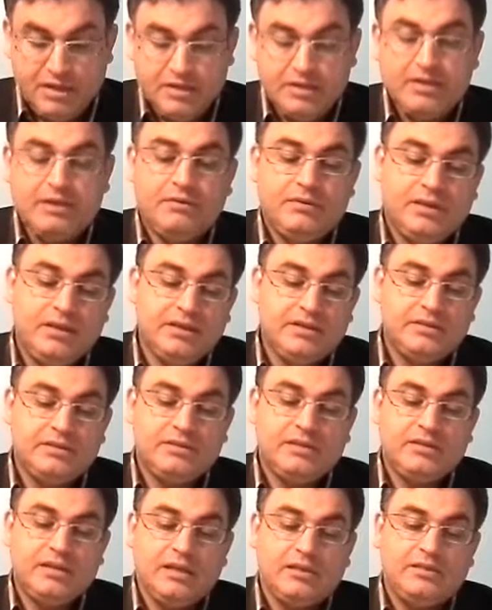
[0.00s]
Now the
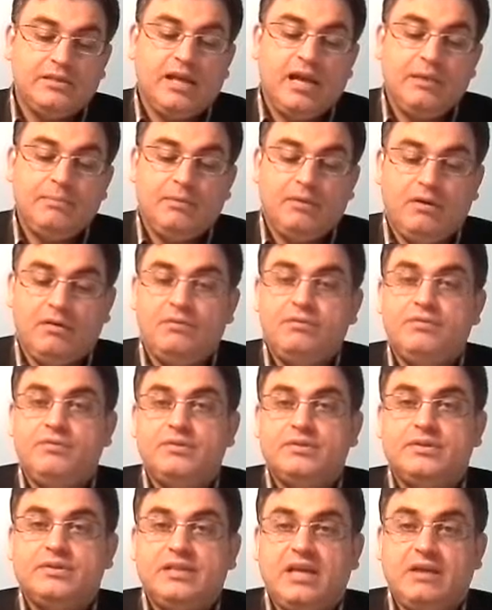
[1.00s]
next type of
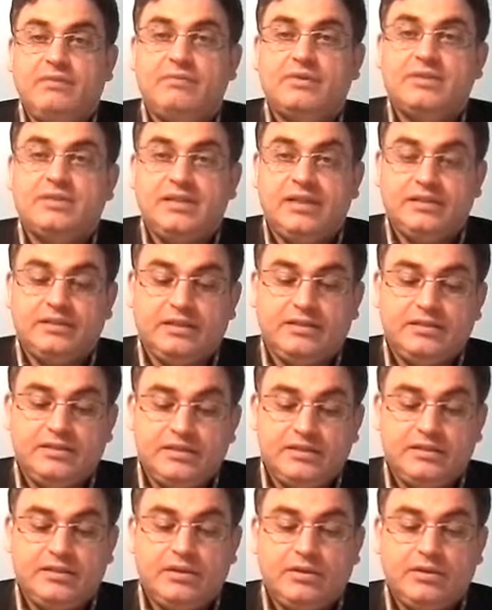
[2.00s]
ciphers that exist,